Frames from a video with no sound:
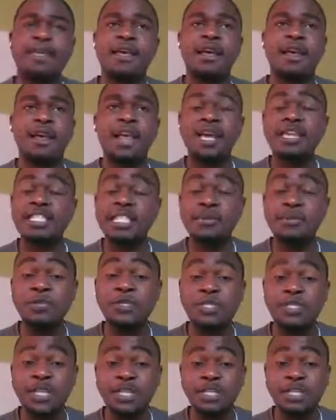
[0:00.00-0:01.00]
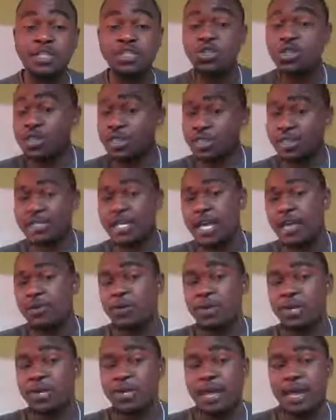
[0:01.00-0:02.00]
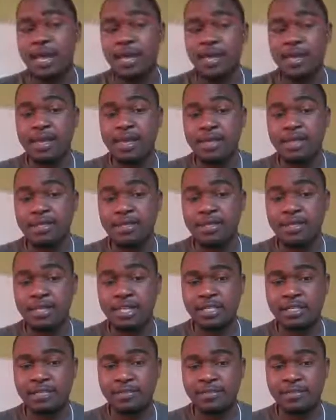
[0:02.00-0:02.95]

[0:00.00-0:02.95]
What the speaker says: like demonstrated during the Cyclone Idai incident,